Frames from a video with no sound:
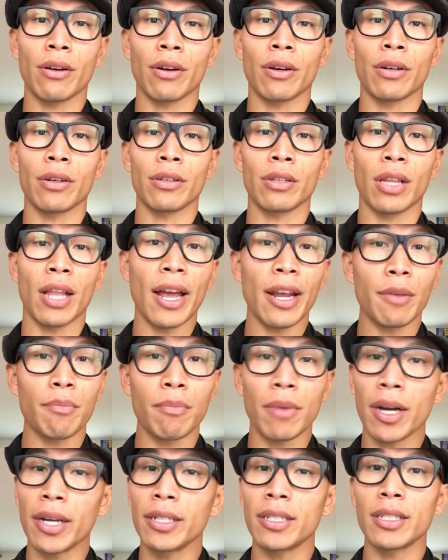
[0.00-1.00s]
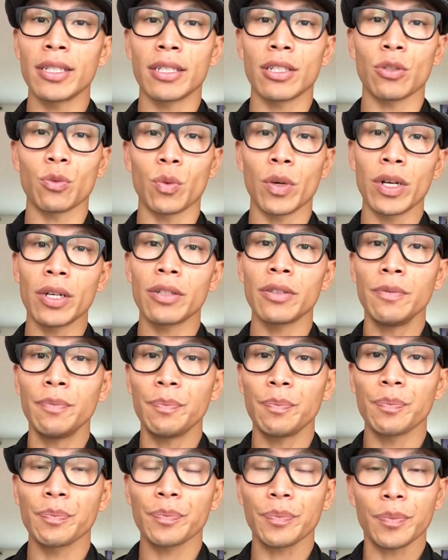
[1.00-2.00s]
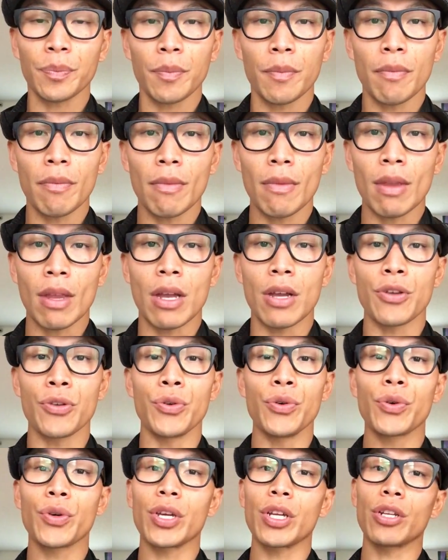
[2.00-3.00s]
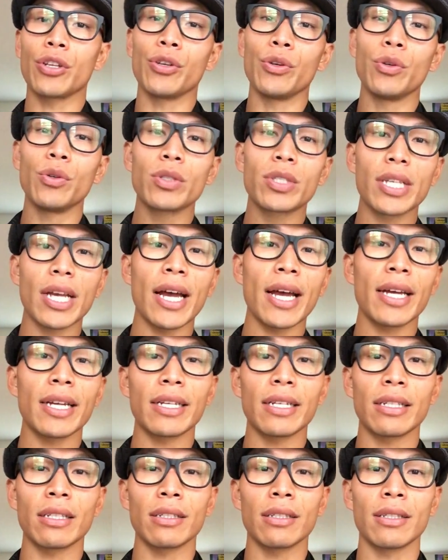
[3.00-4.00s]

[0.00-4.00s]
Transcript: are like-minded as well, you can use that